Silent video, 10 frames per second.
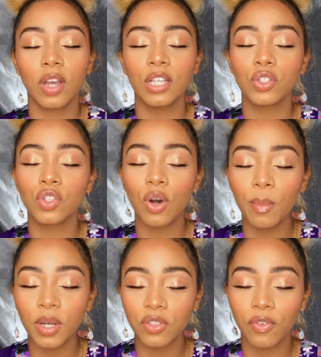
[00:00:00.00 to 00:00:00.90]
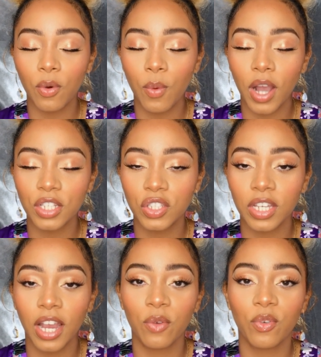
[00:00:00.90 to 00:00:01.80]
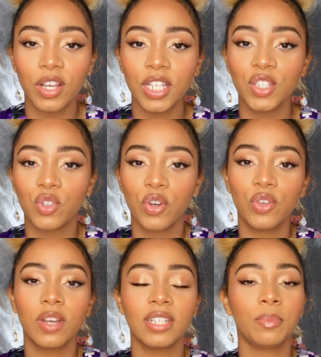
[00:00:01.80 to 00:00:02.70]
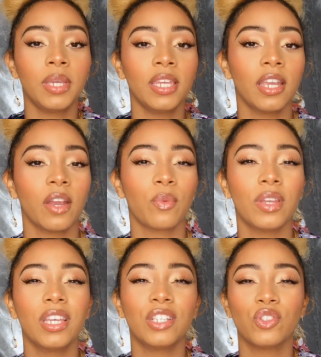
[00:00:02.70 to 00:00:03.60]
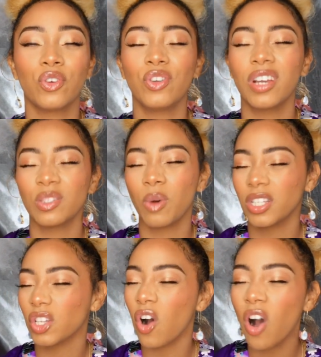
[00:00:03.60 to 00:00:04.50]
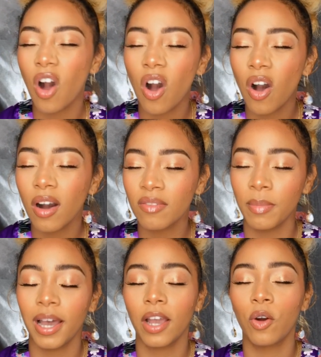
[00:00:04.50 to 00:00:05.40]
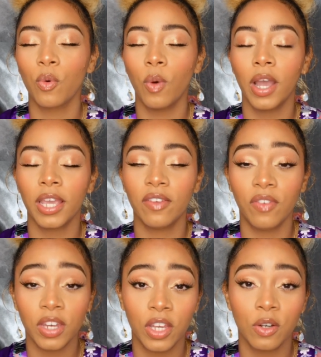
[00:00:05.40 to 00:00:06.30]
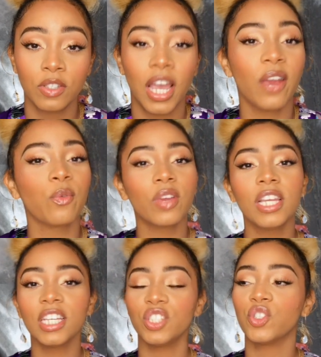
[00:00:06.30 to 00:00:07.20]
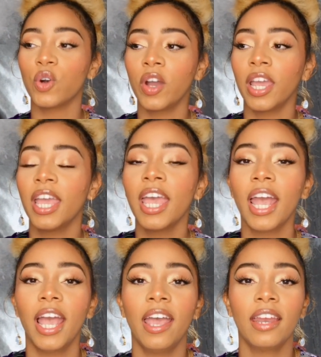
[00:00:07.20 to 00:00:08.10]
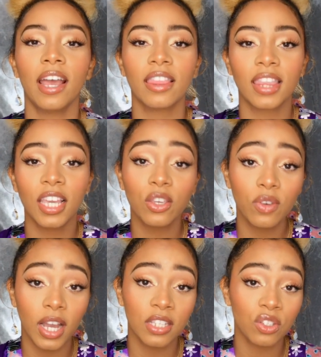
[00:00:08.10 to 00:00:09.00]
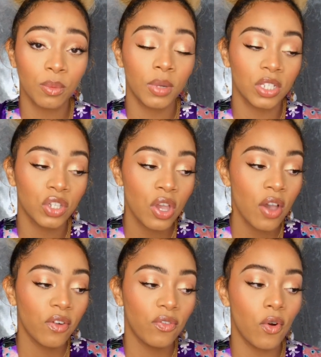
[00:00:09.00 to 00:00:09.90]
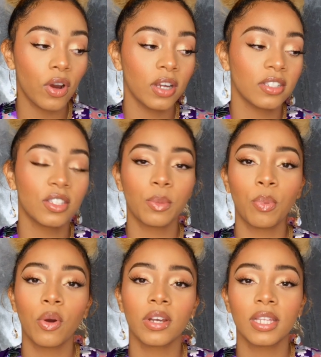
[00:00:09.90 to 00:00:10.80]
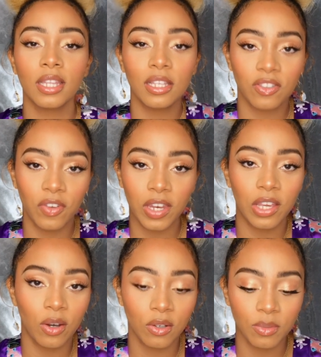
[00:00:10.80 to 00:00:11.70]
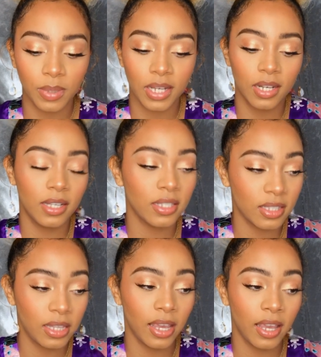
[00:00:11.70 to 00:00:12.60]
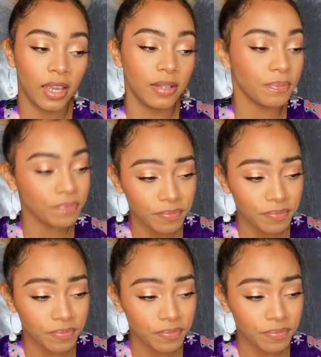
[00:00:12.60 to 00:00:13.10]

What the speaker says: you guys so much for watching. I really enjoy you guys being here. I really enjoy you guys watching all of my Hawaii videos. I really enjoy, and I thank you guys so much for supporting these videos, because they